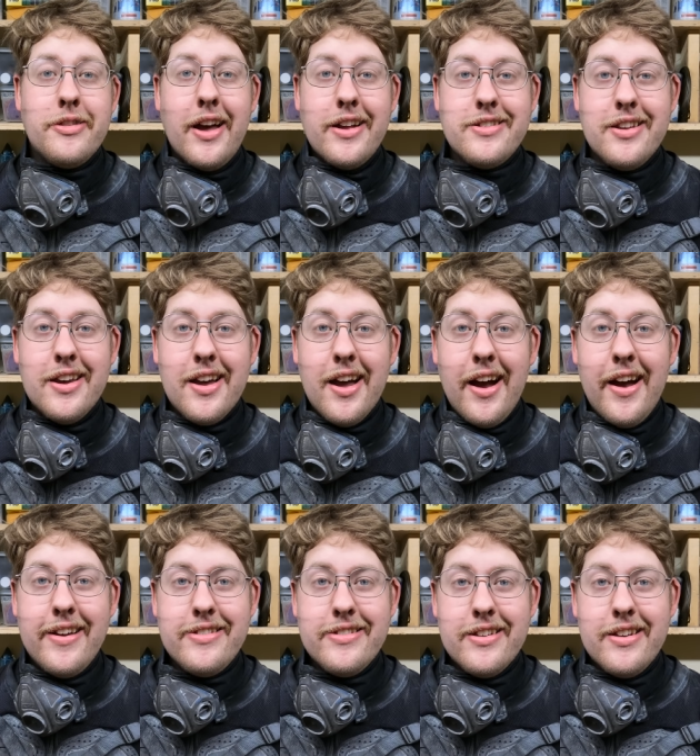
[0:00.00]
That's it,
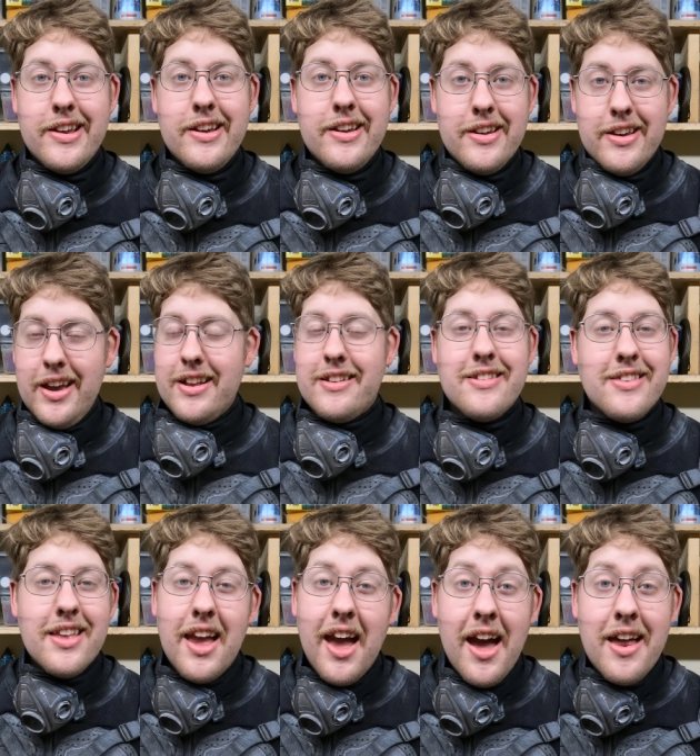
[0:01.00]
guys. It's
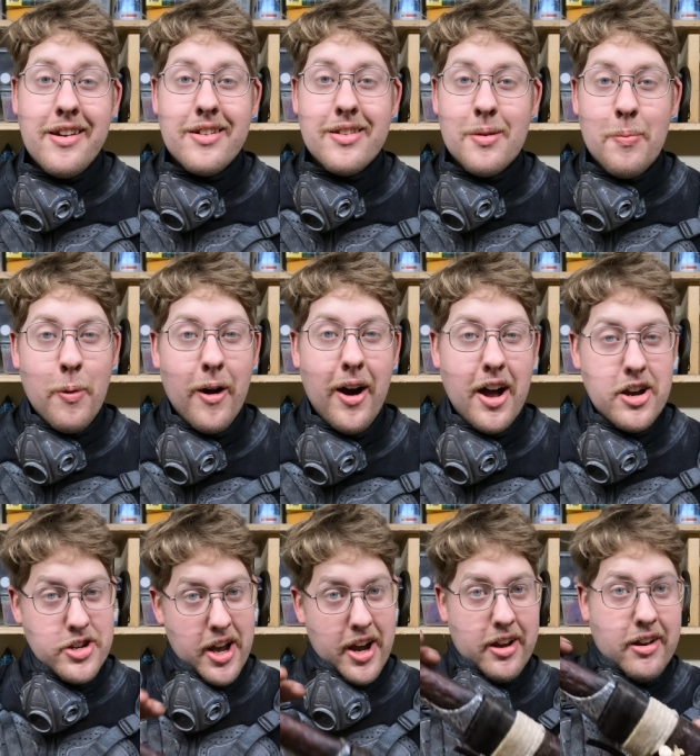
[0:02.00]
the end of the
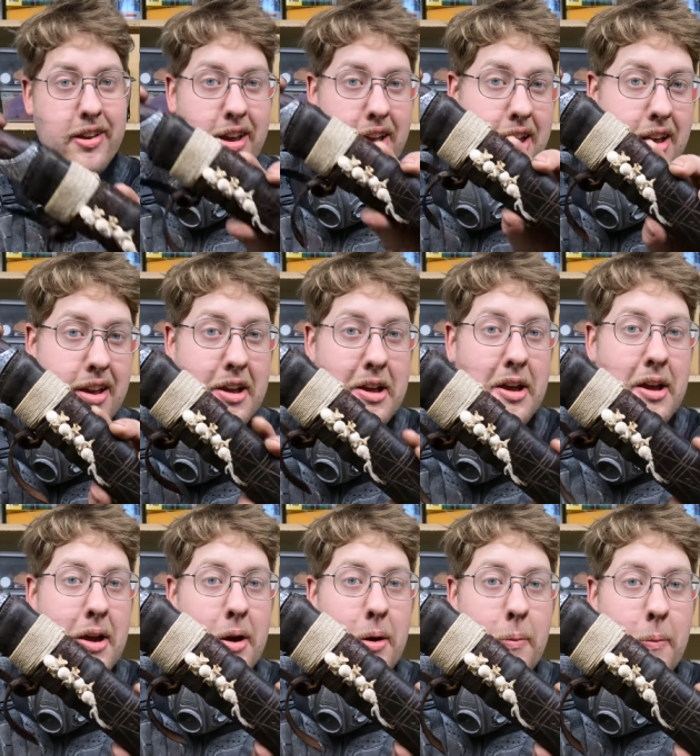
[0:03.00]
project.
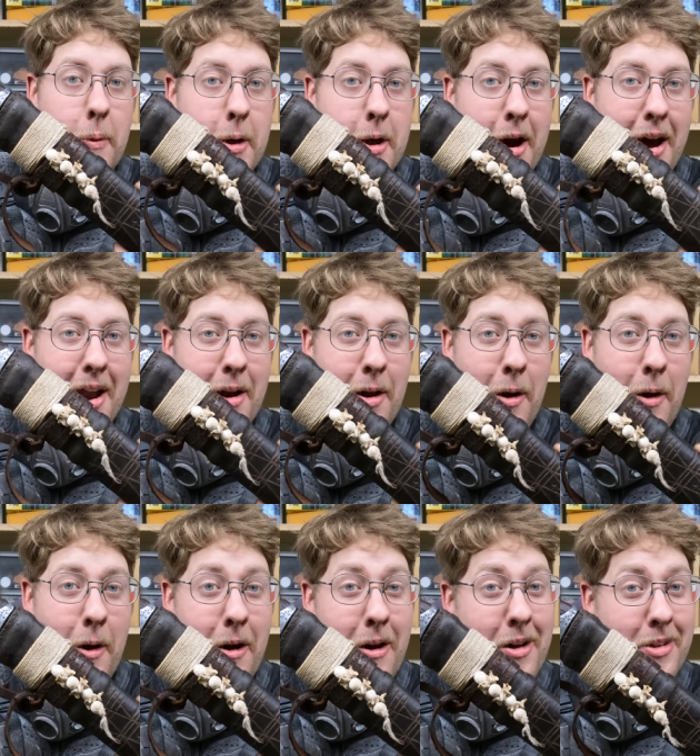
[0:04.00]
We got it
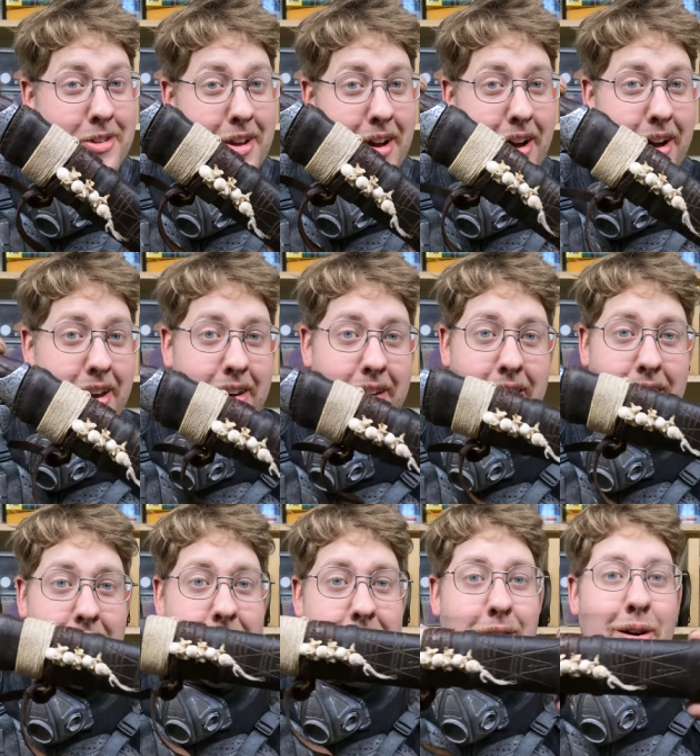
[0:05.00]
all done,
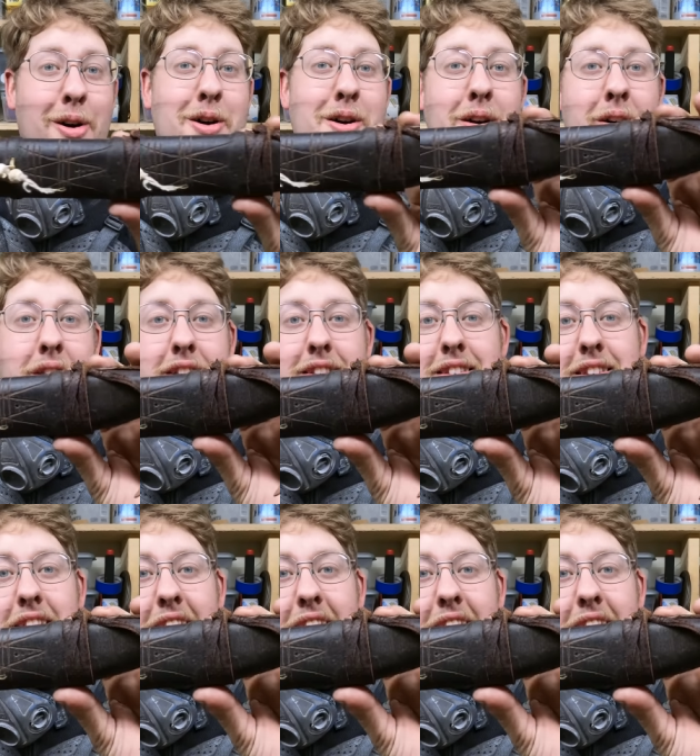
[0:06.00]
all this